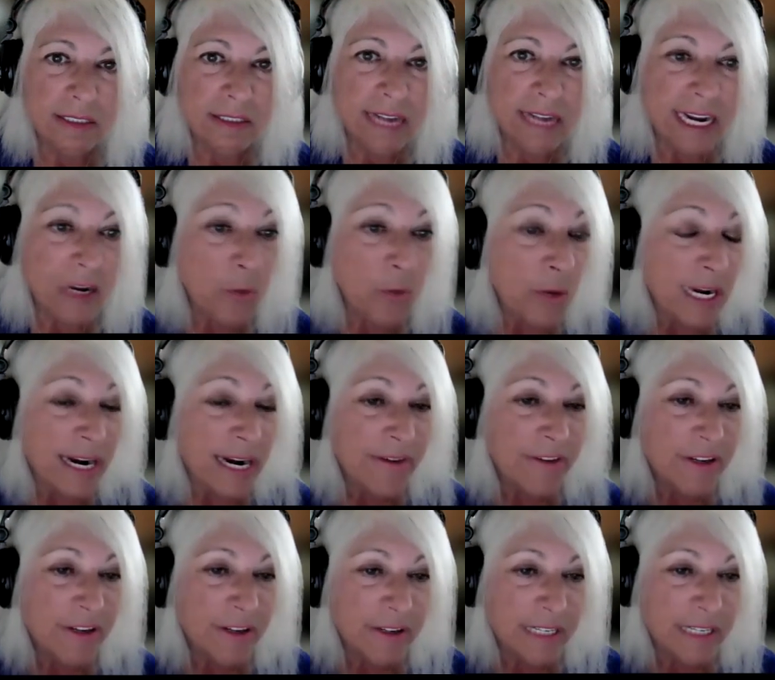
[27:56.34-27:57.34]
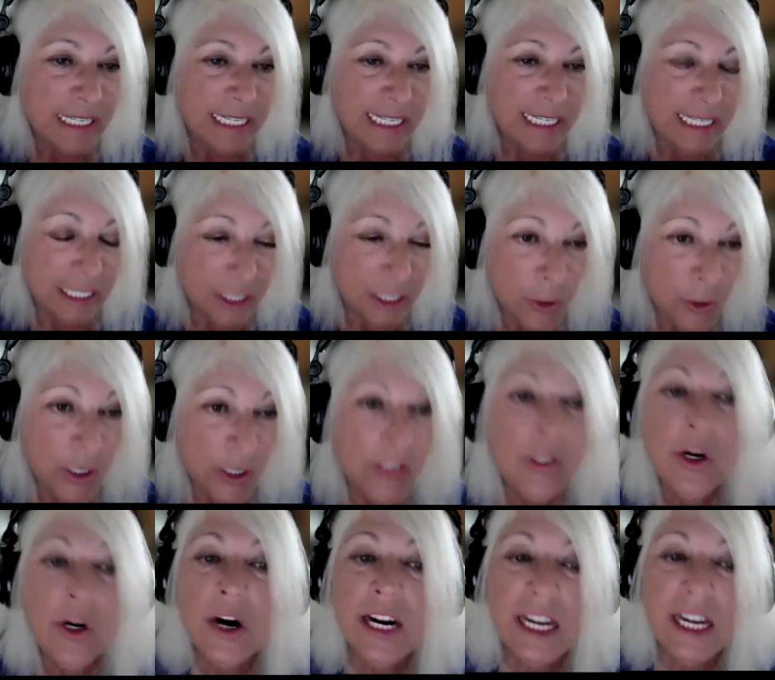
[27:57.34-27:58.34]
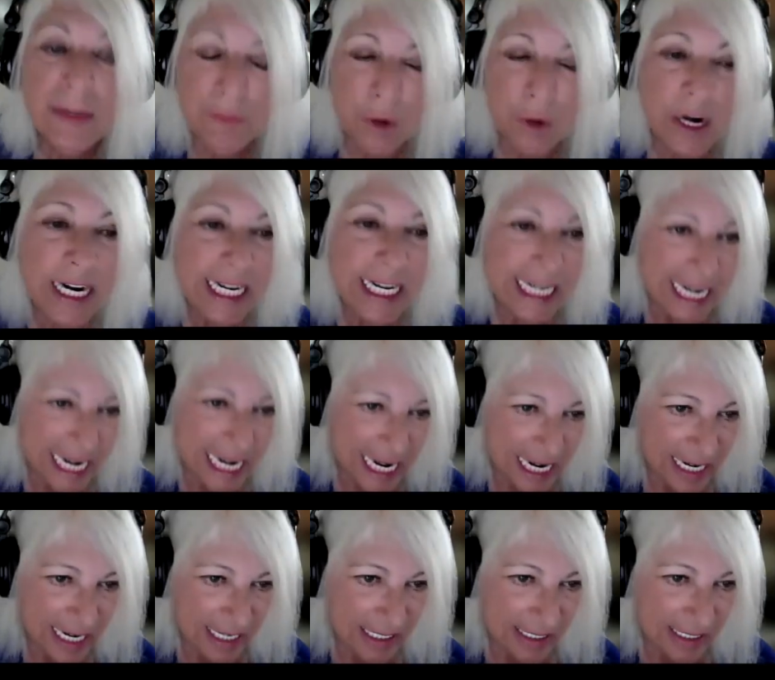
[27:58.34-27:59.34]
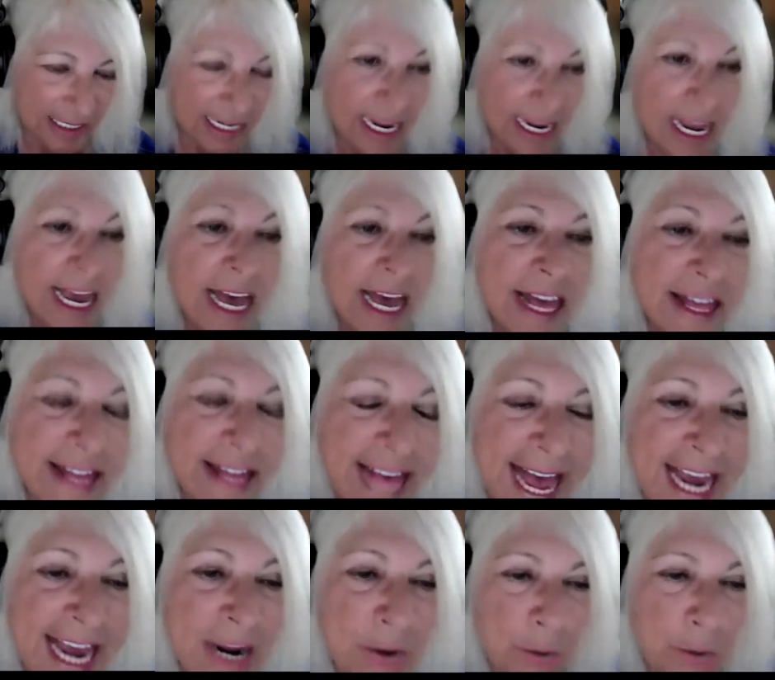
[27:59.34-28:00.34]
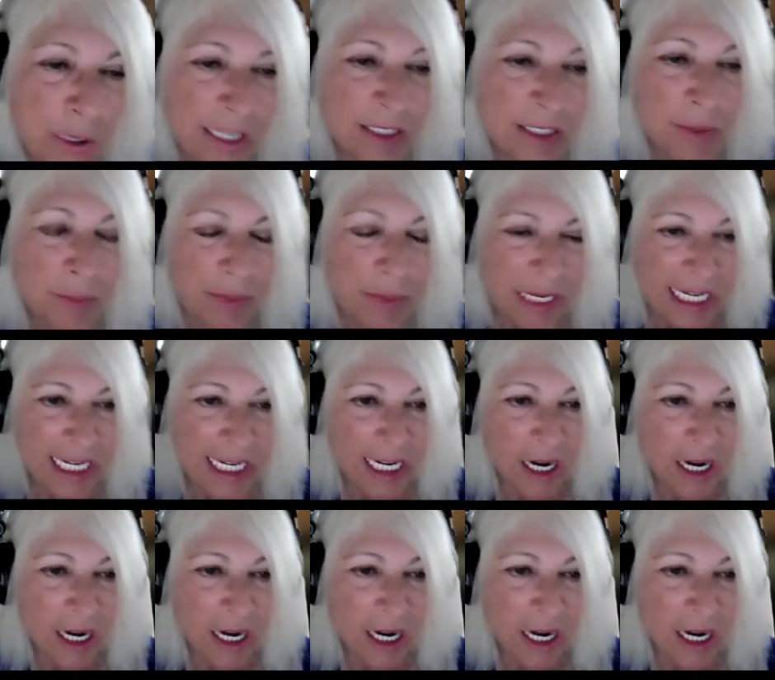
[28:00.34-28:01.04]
whatever your target market is, they will be